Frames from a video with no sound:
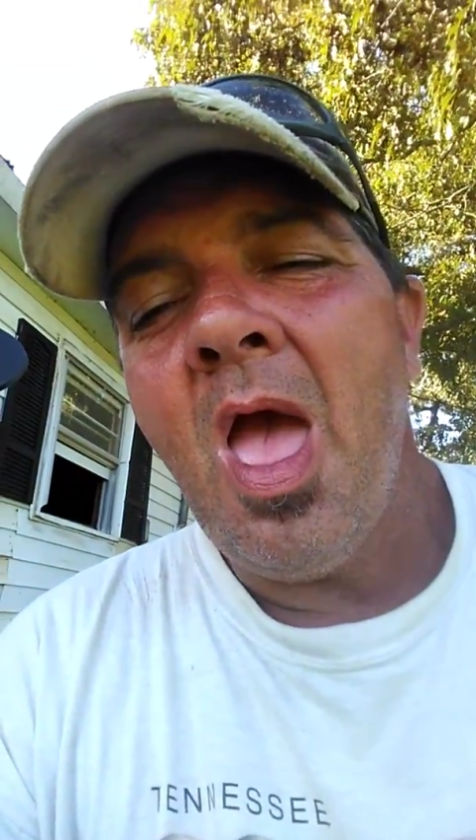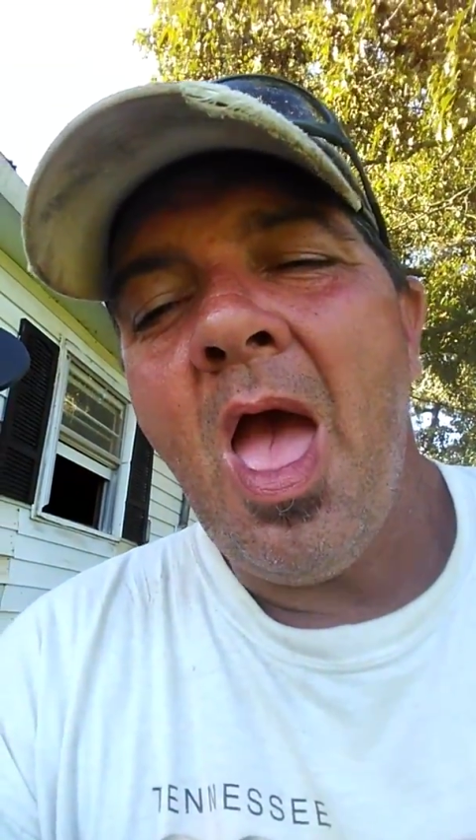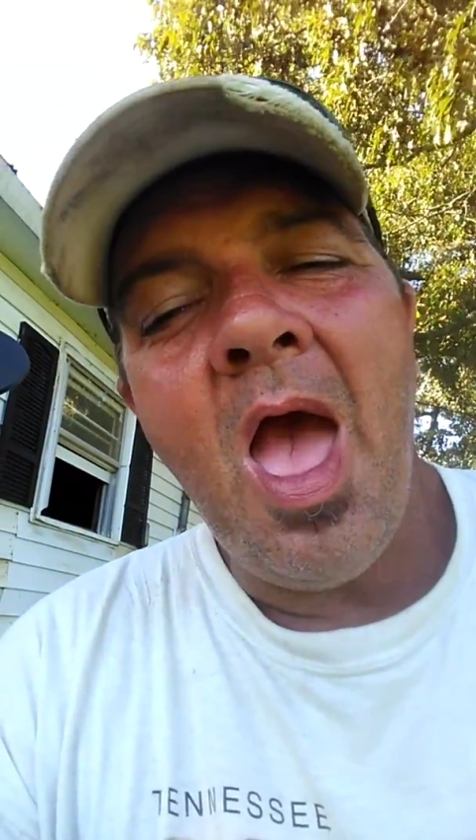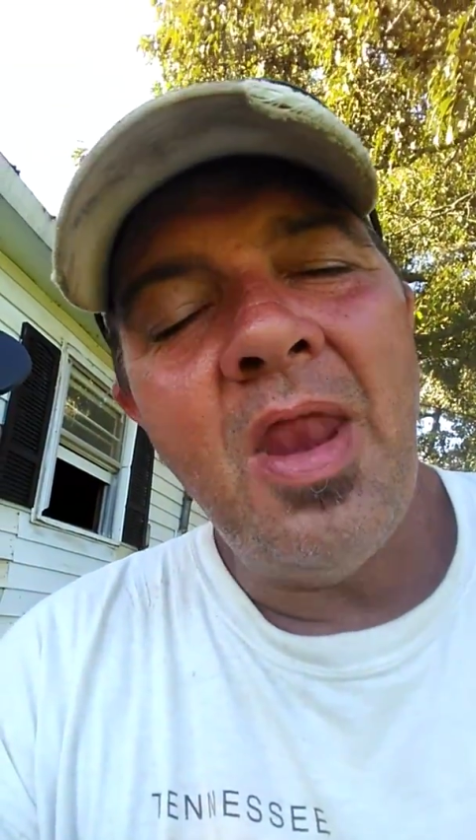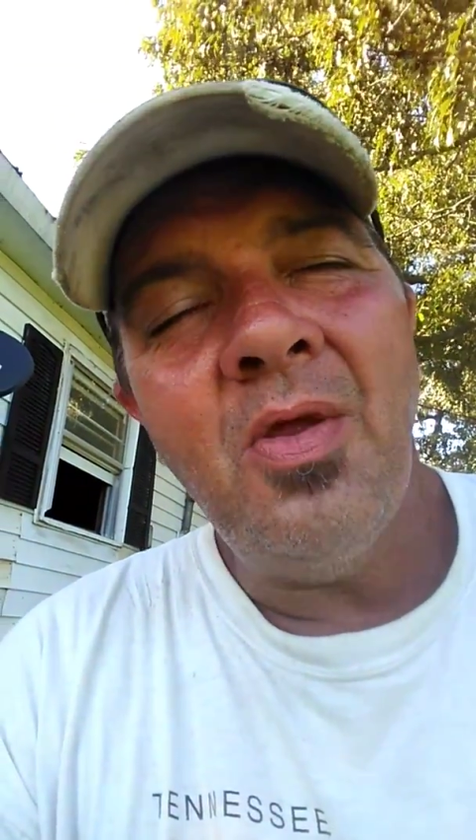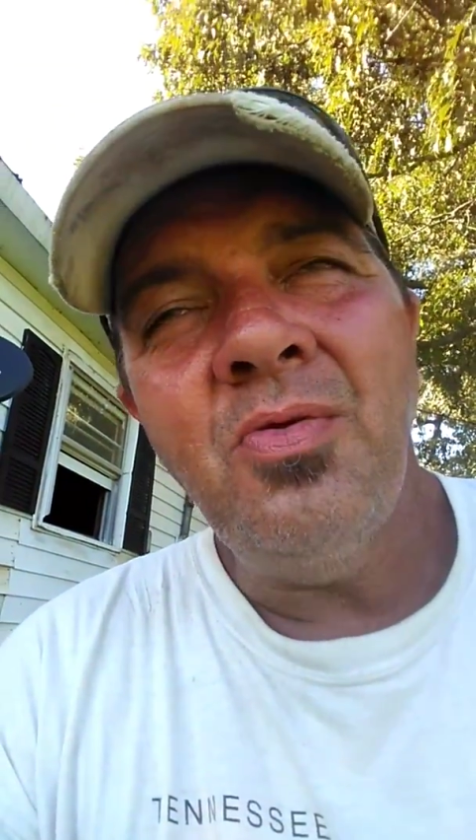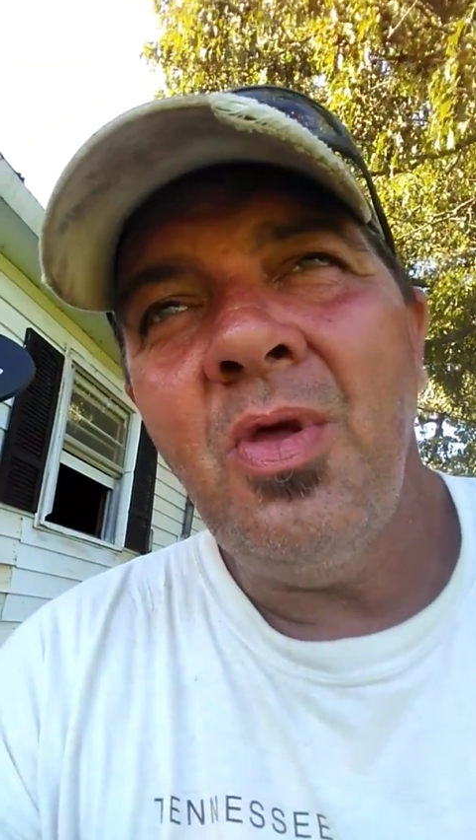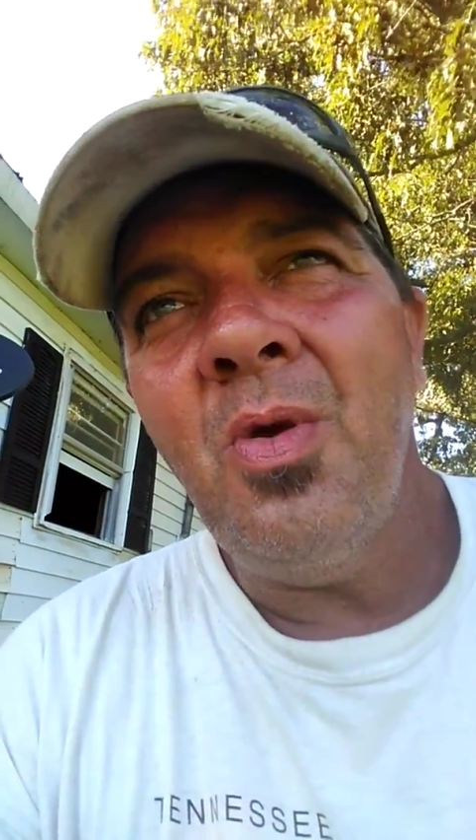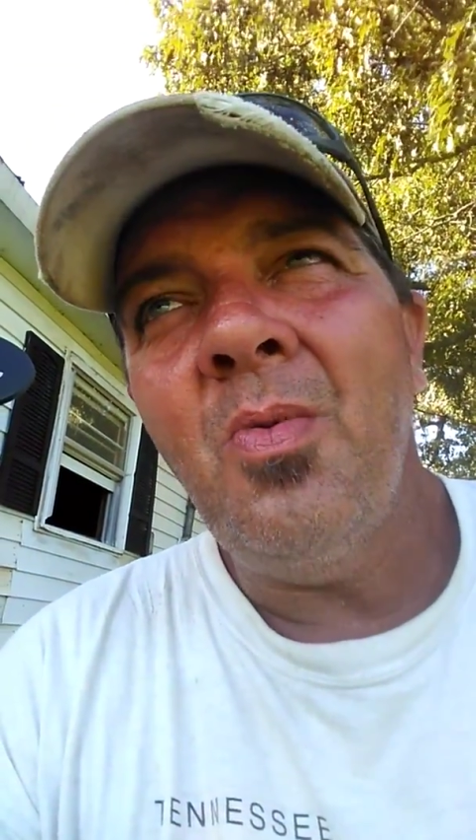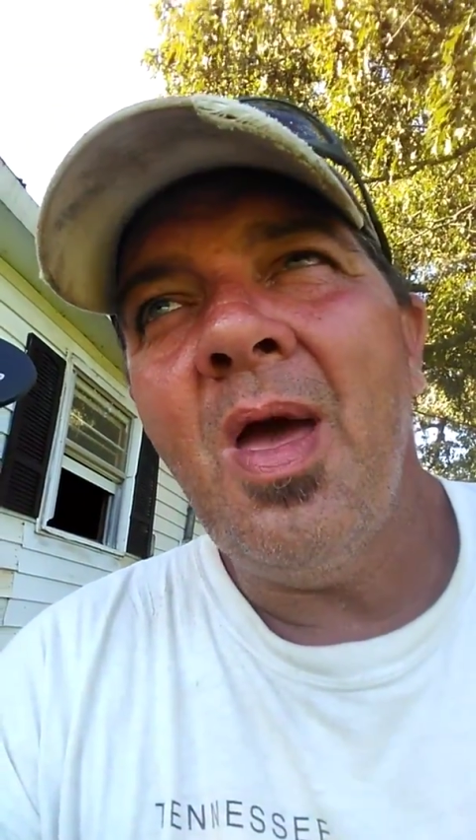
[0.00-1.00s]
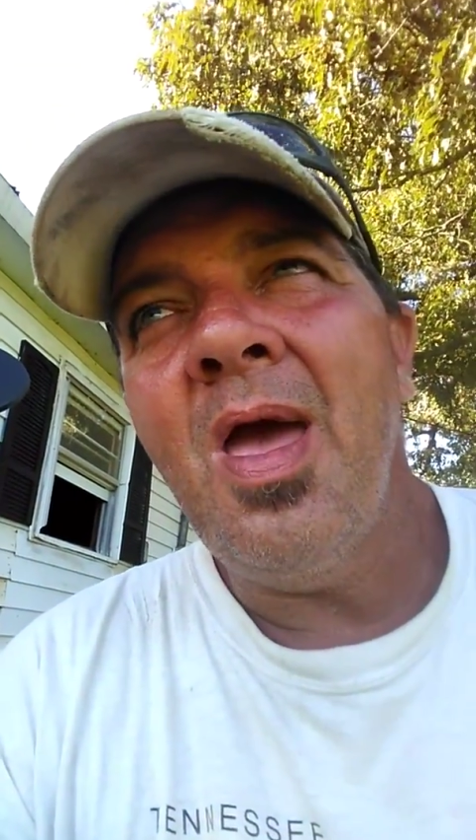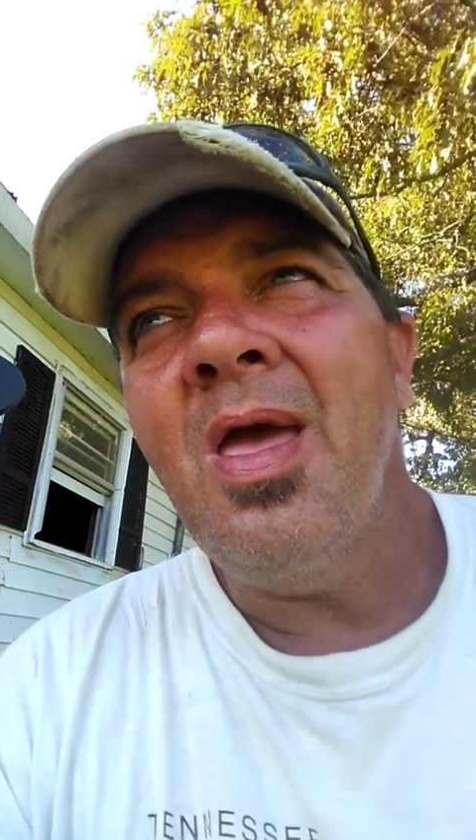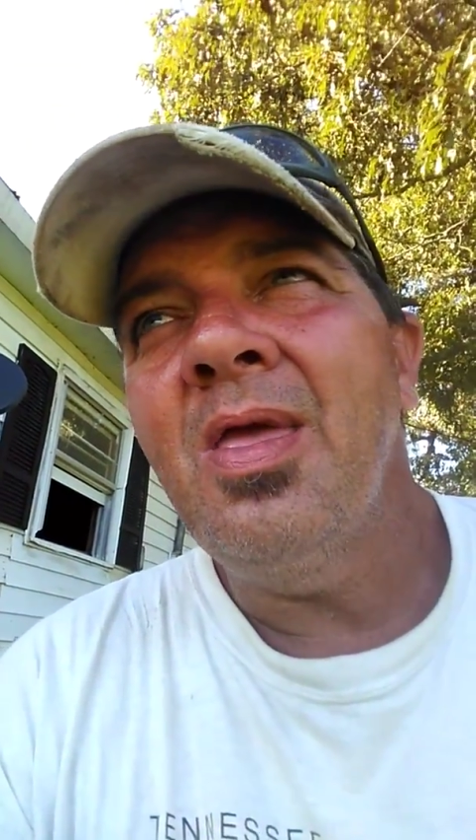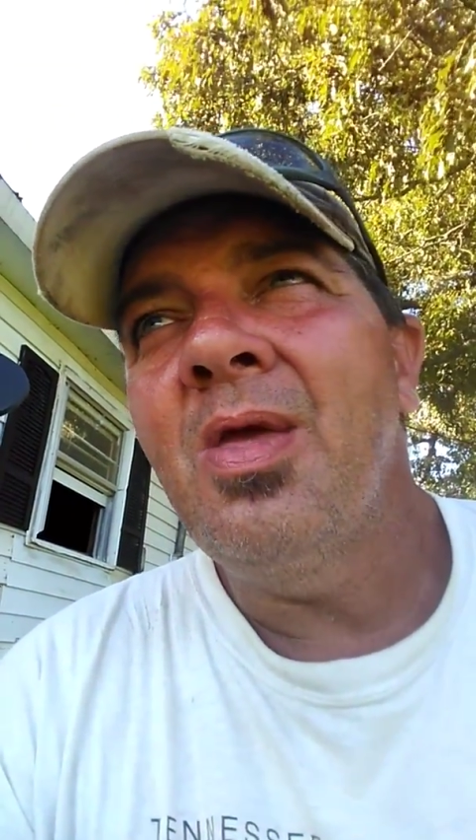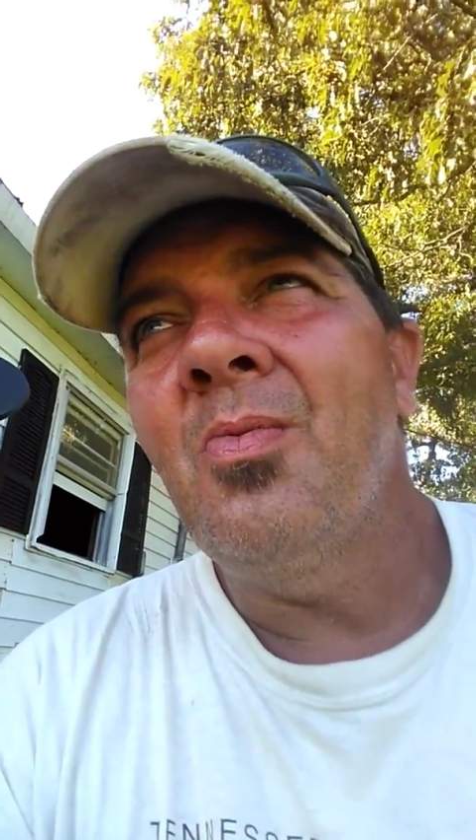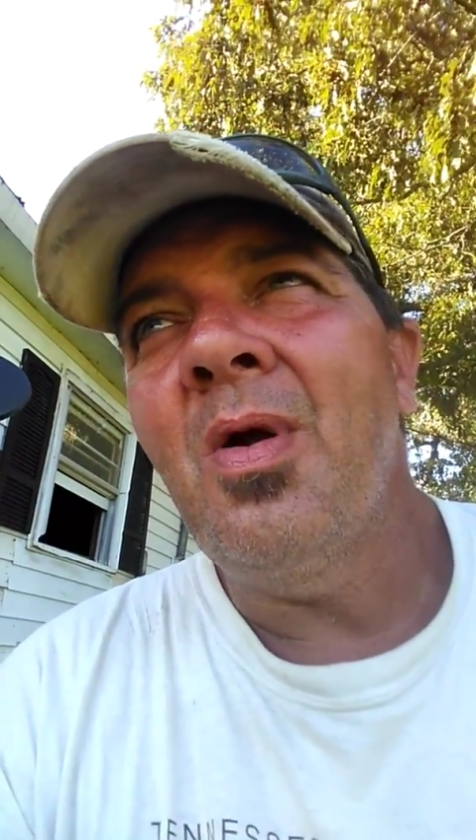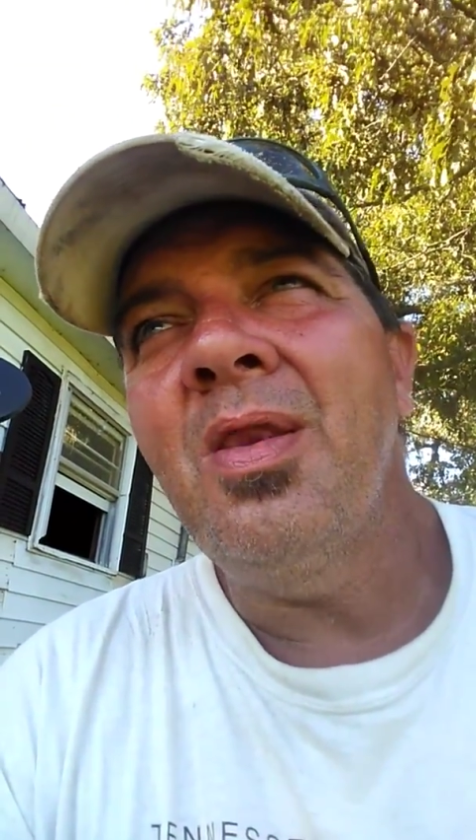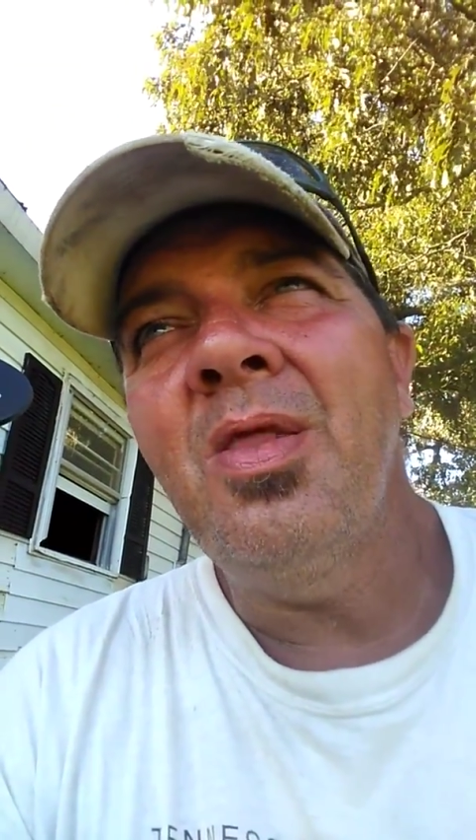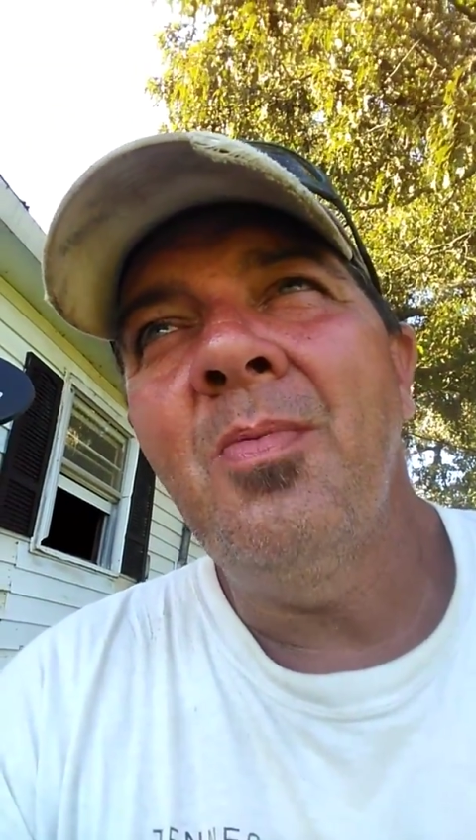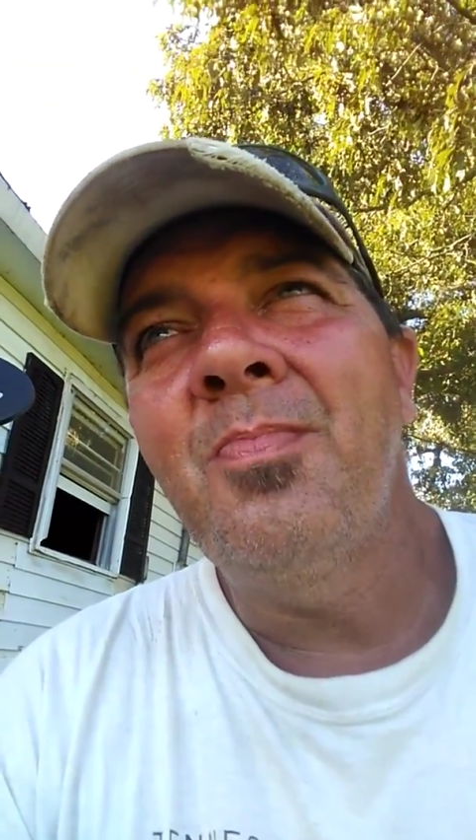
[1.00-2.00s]
I don't know why, it wasn't
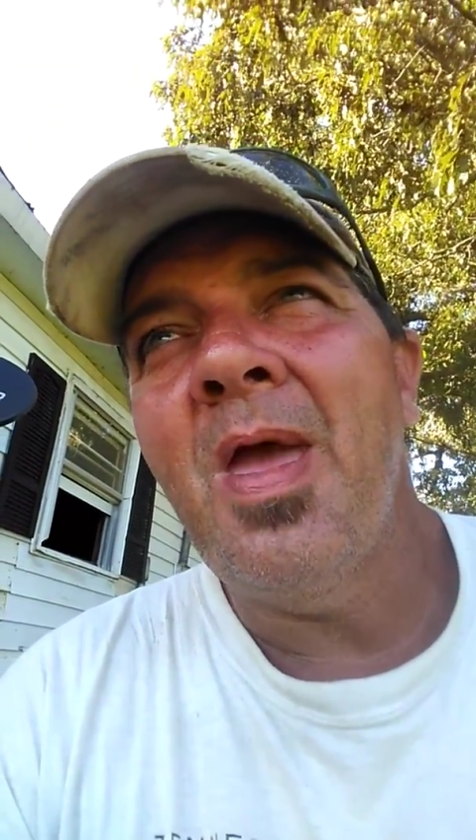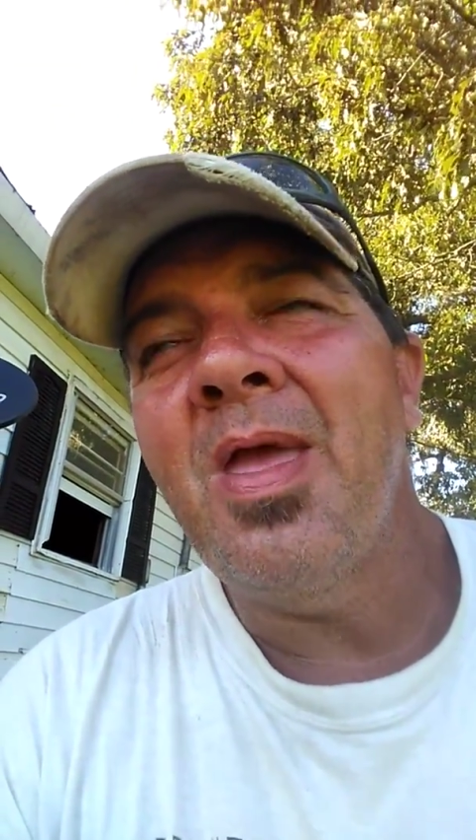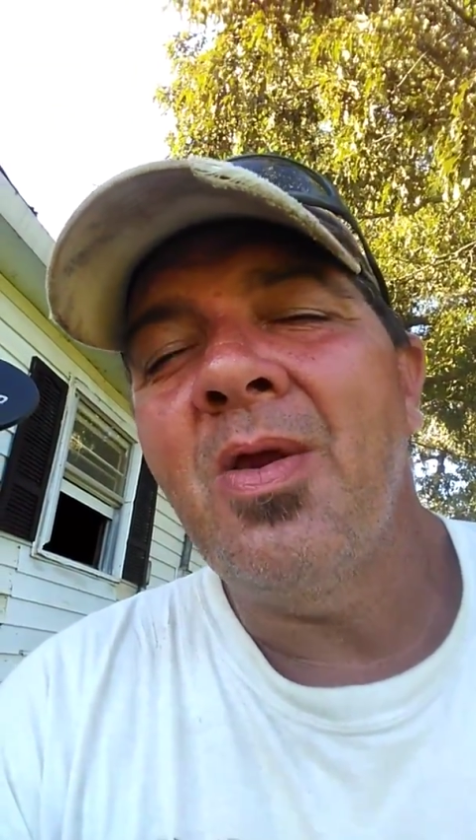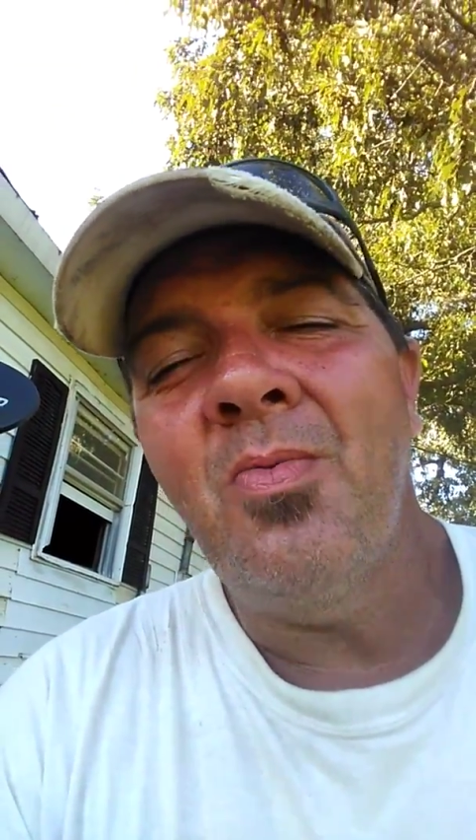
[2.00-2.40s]
no banger,